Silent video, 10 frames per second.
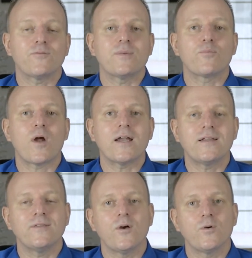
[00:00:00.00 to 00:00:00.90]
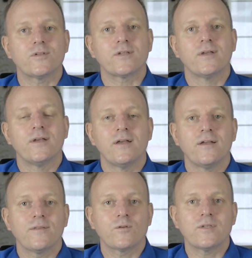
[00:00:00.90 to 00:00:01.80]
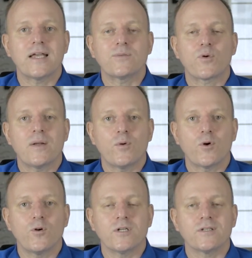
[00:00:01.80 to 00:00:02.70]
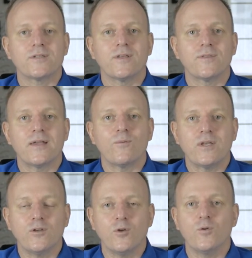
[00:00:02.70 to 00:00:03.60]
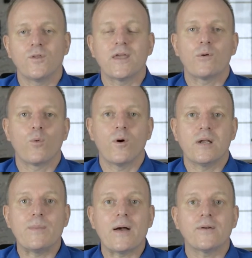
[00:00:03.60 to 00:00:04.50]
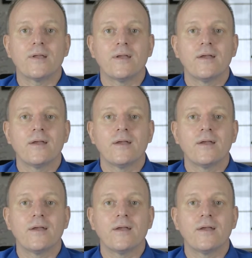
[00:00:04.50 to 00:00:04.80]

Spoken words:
We brought in those nice primal urges that we knew that they were worried about.